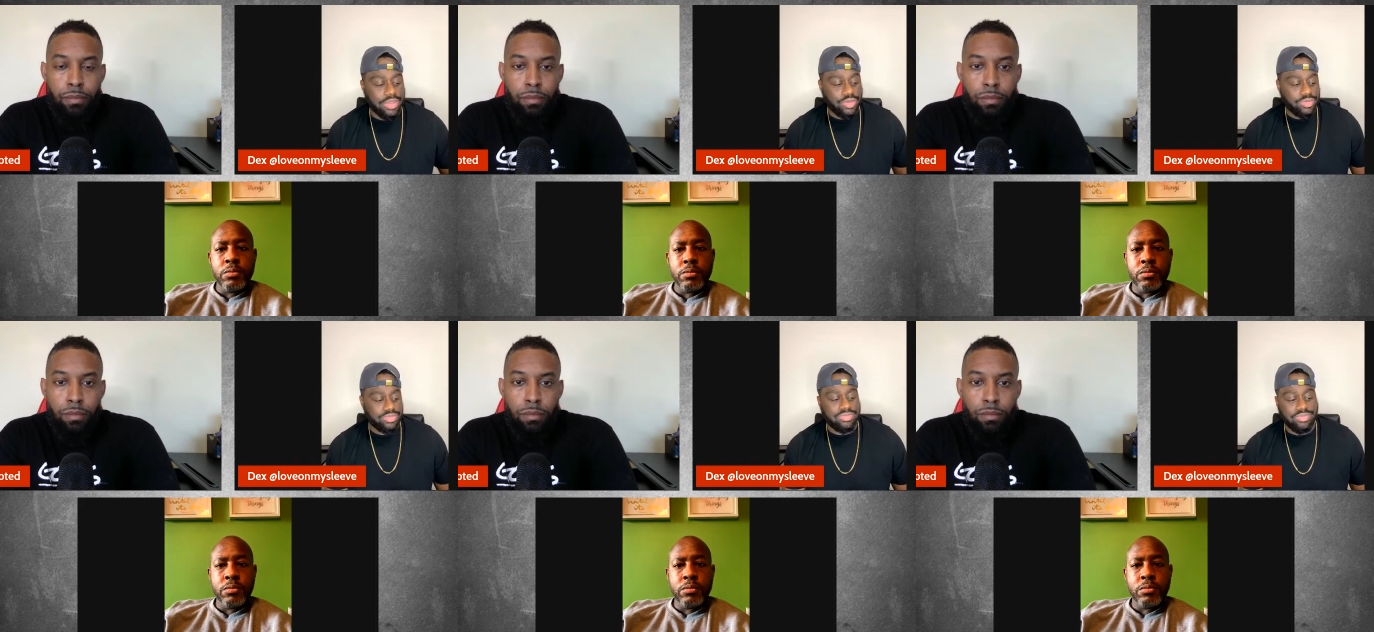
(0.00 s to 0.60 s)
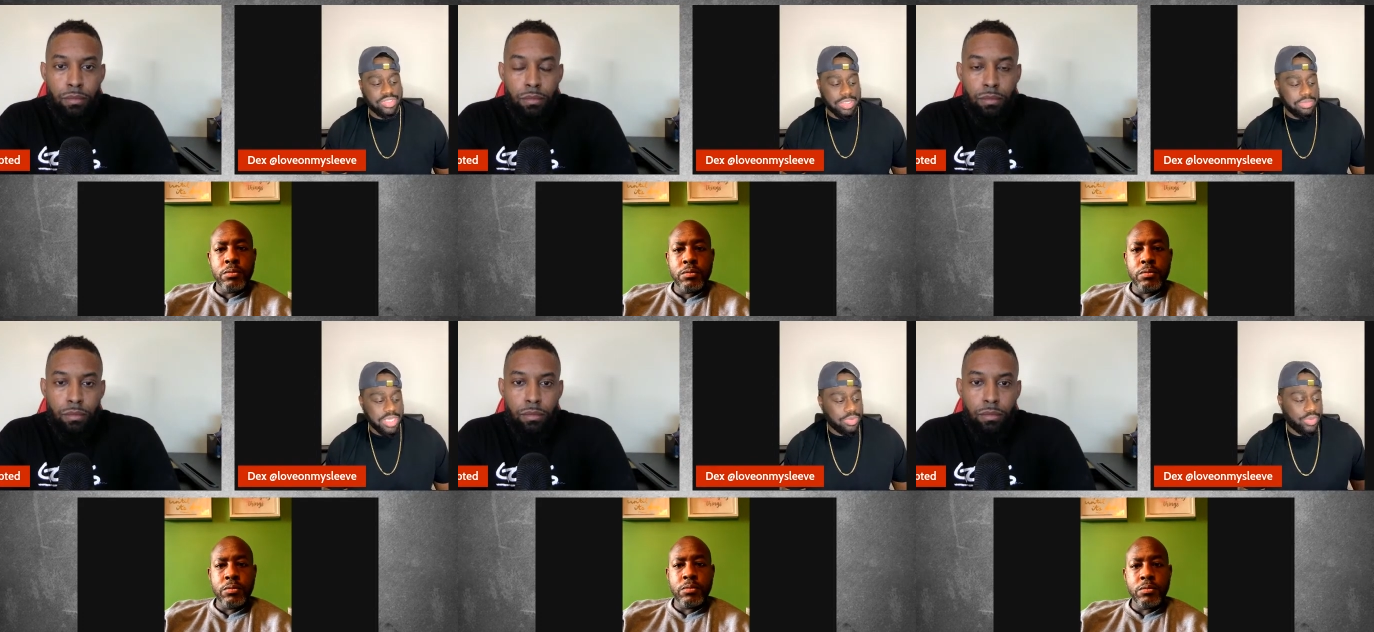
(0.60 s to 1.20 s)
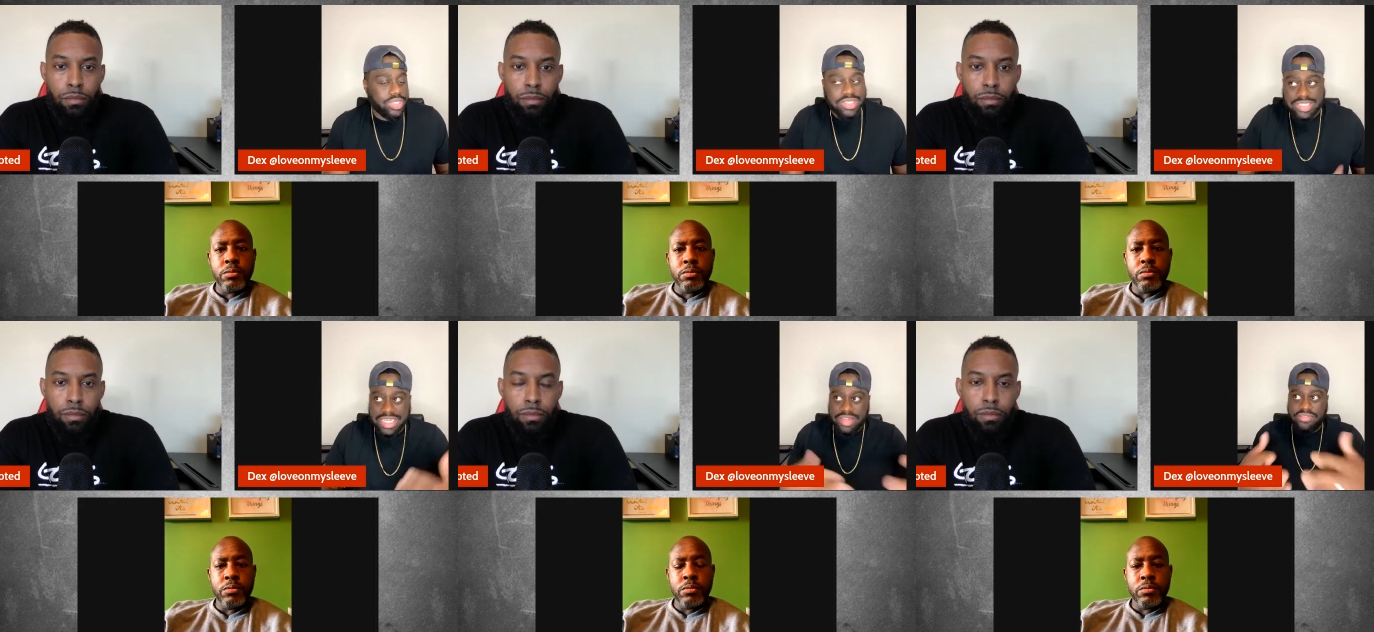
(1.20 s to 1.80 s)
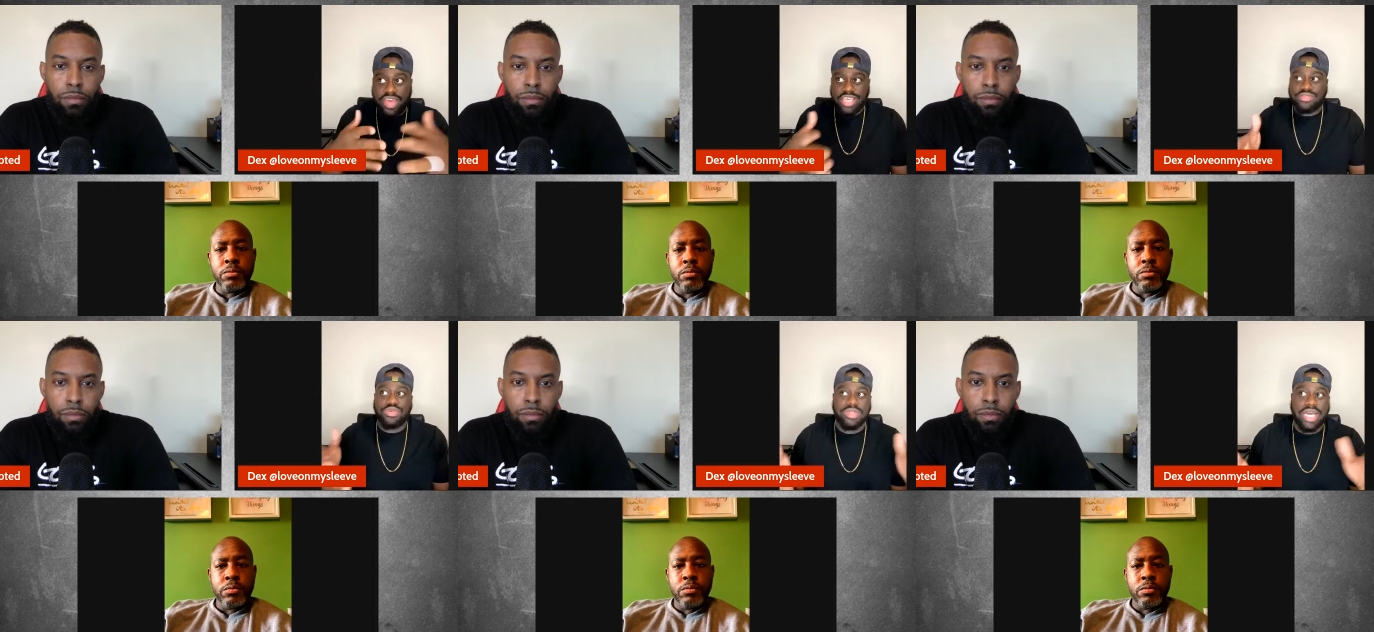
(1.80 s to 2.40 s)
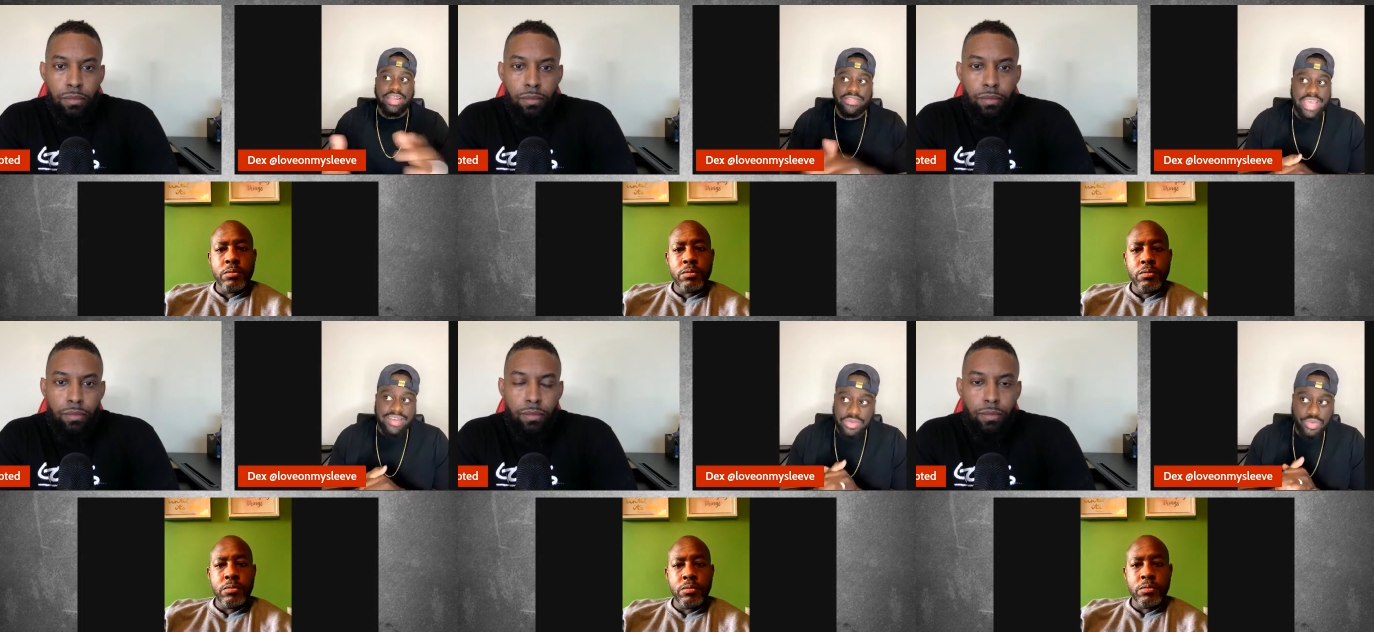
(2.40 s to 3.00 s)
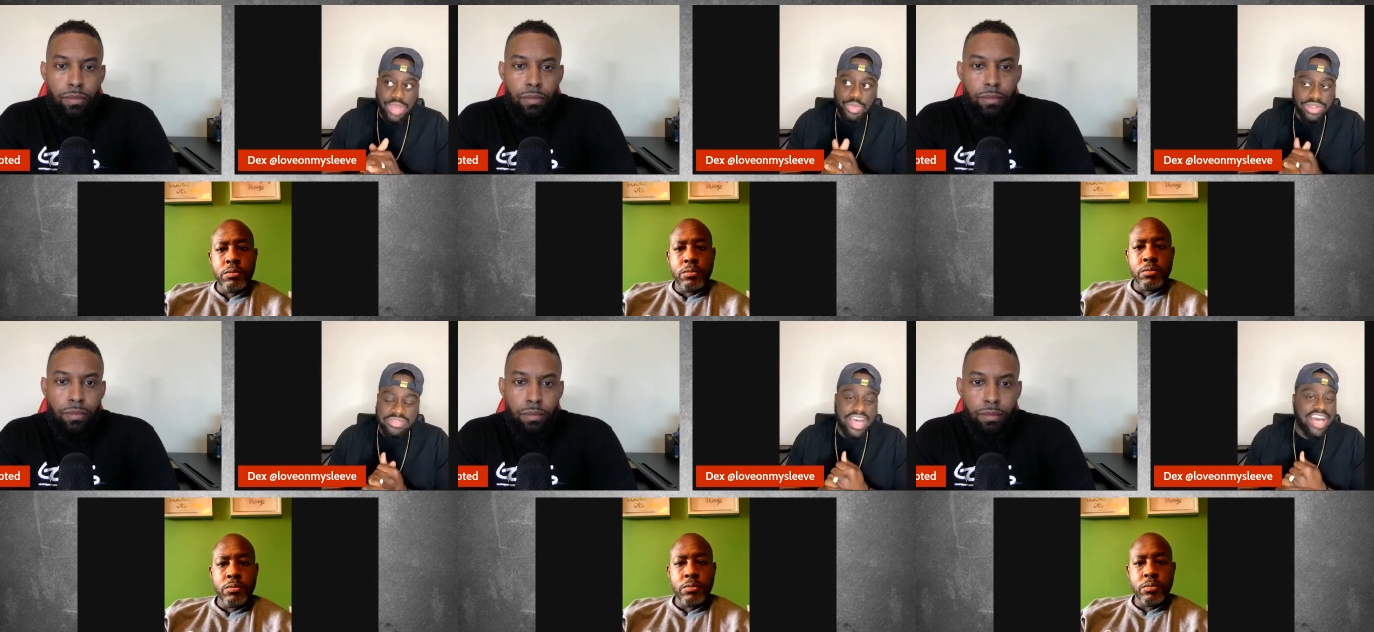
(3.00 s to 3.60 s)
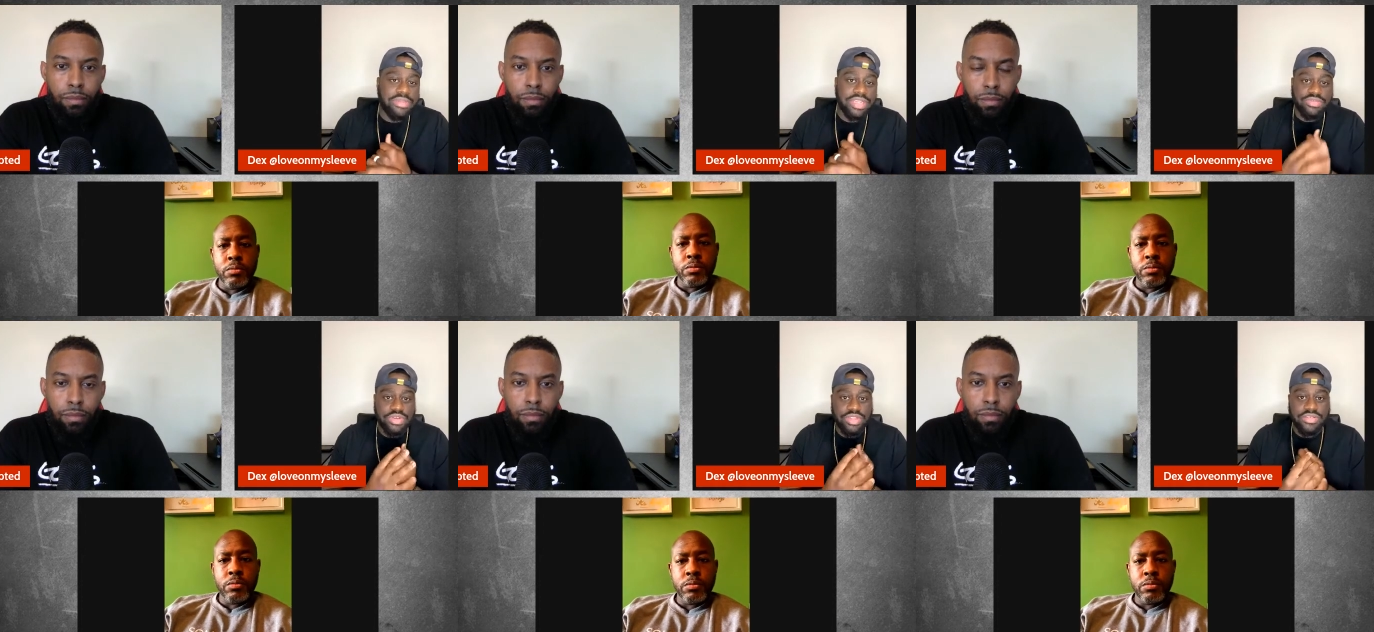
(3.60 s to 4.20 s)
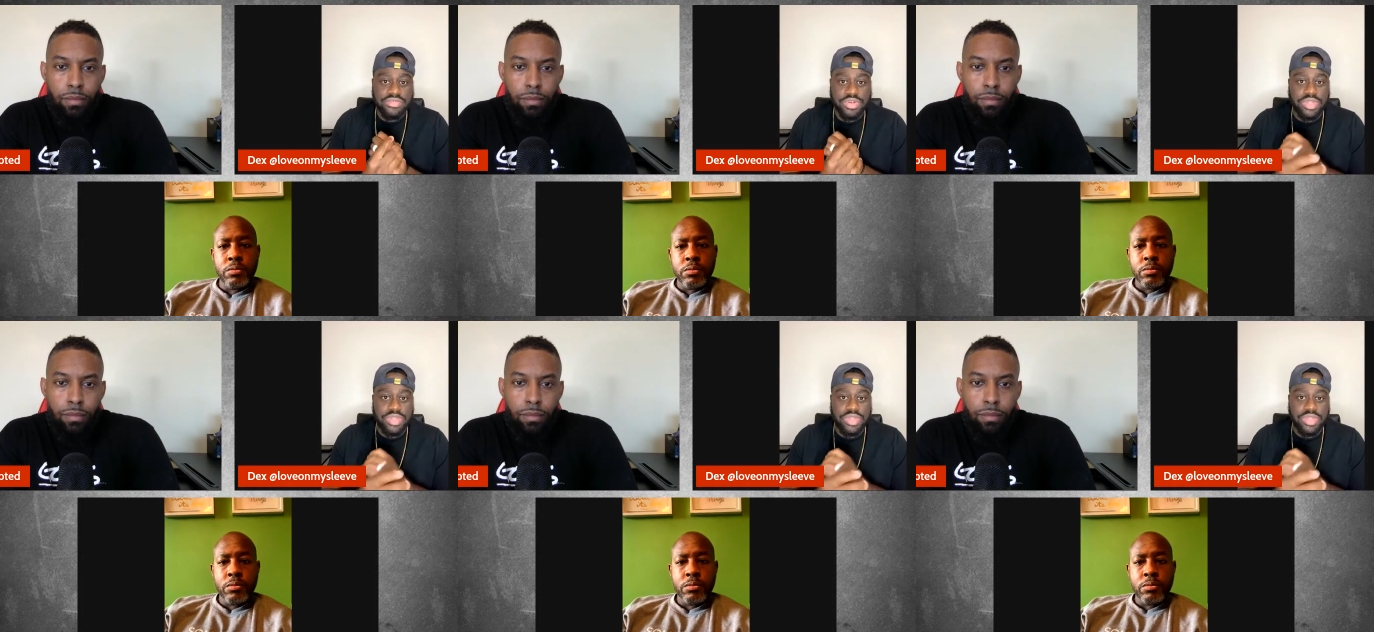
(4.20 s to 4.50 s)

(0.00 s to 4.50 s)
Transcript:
Speaker 1: you, when some people when they're sitting in a fast food line, if they have to wait more than five minutes for their food,